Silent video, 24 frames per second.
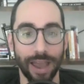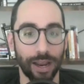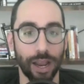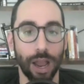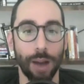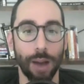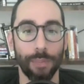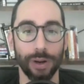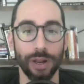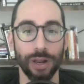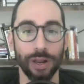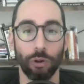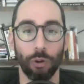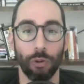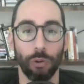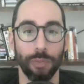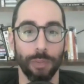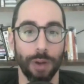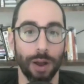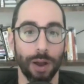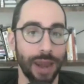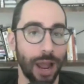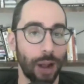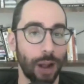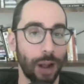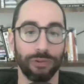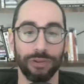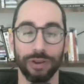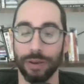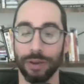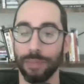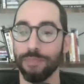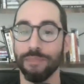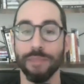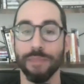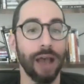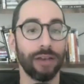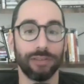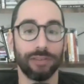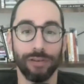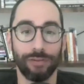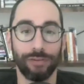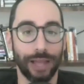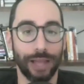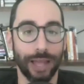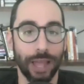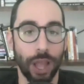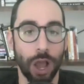companies are announcing massive
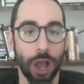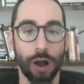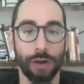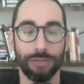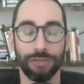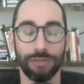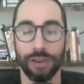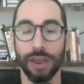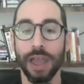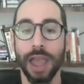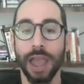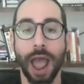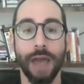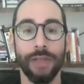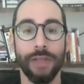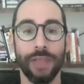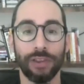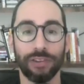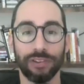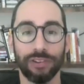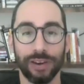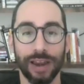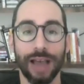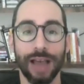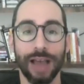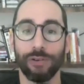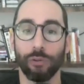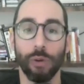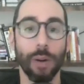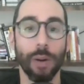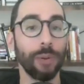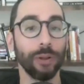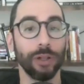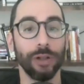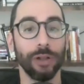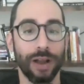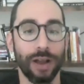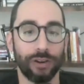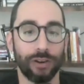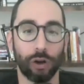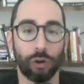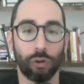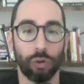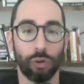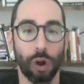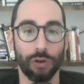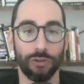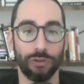layoffs, and that's going to have a ripple effect
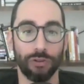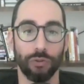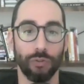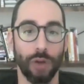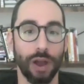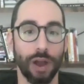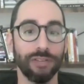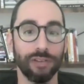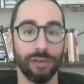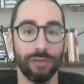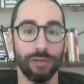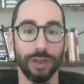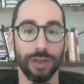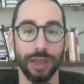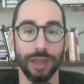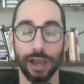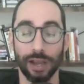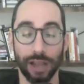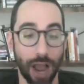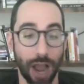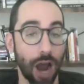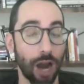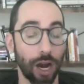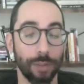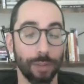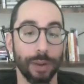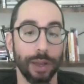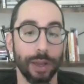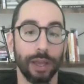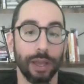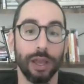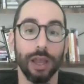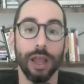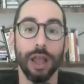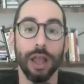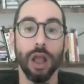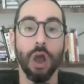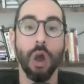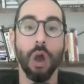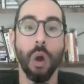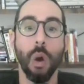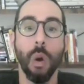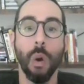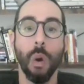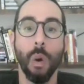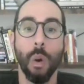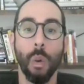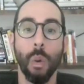across the rest of the economy.
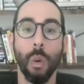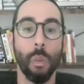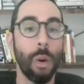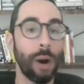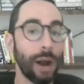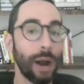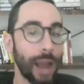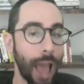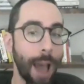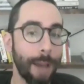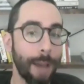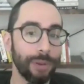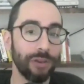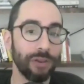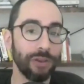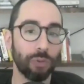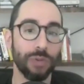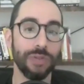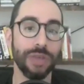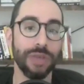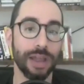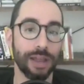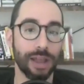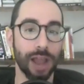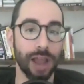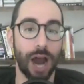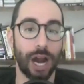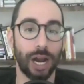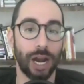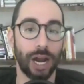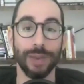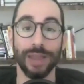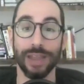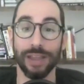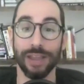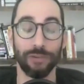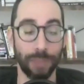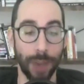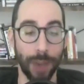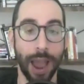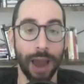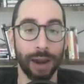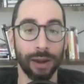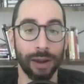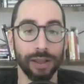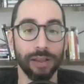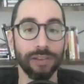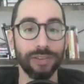What happens when the economy is
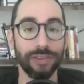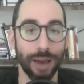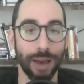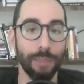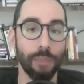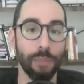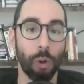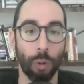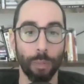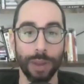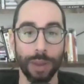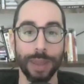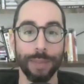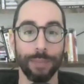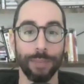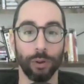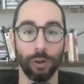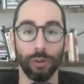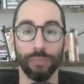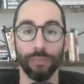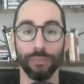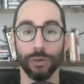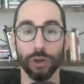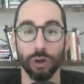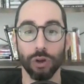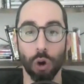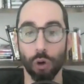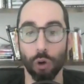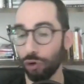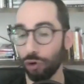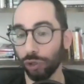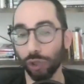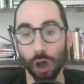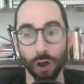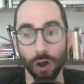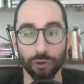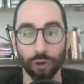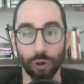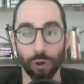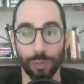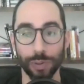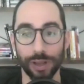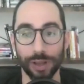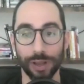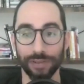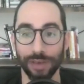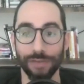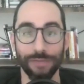bad is that more people go to law school
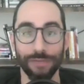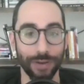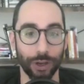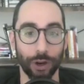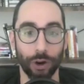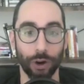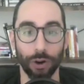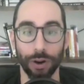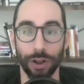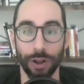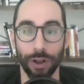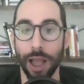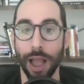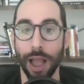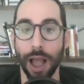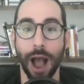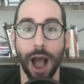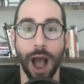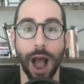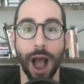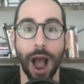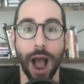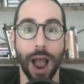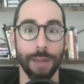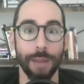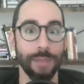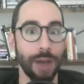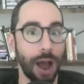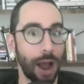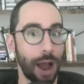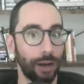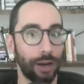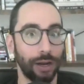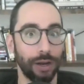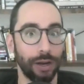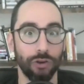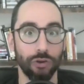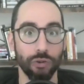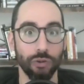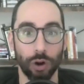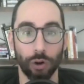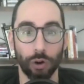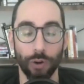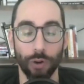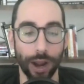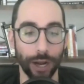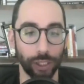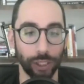because they figure I'm not going to do a
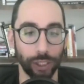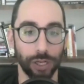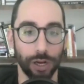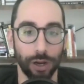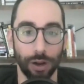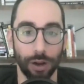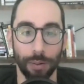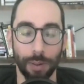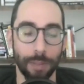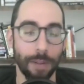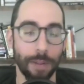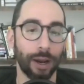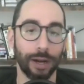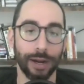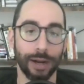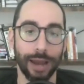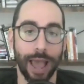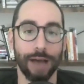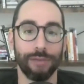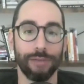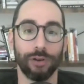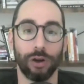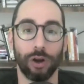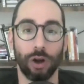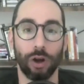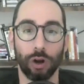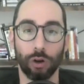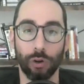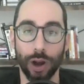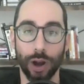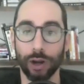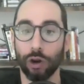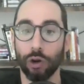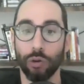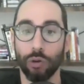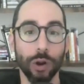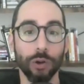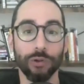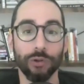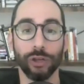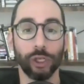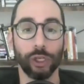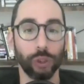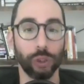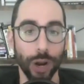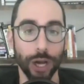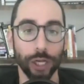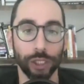great, uh, I'm not going to have a, a great career
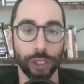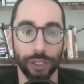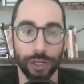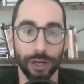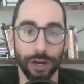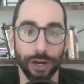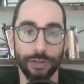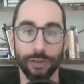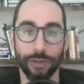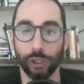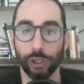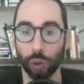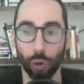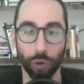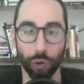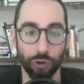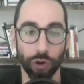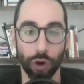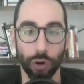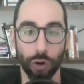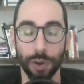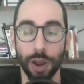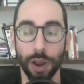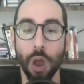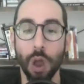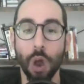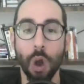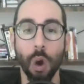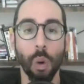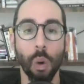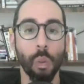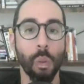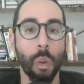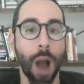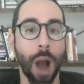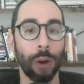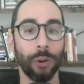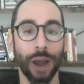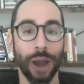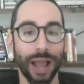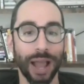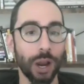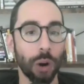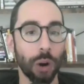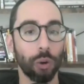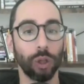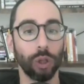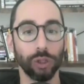situation in the short term why don't I
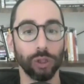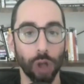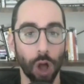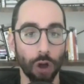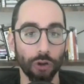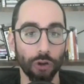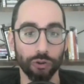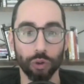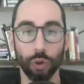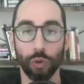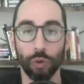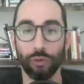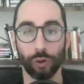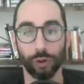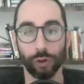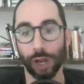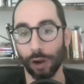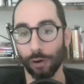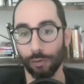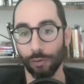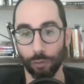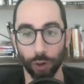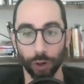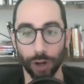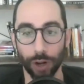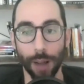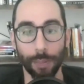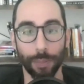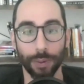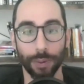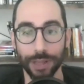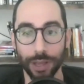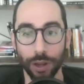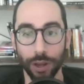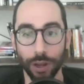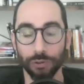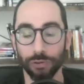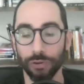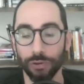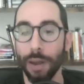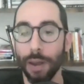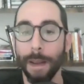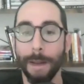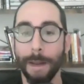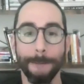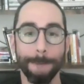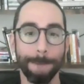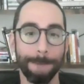go to law school for, for a couple years,
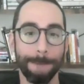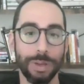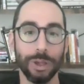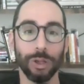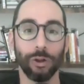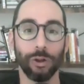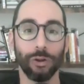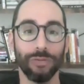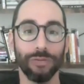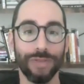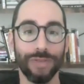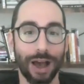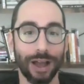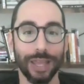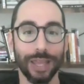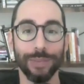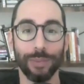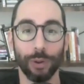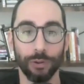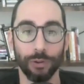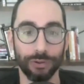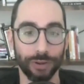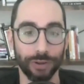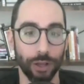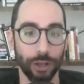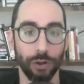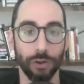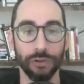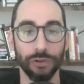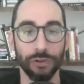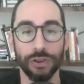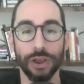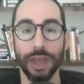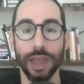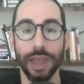build valuable skills,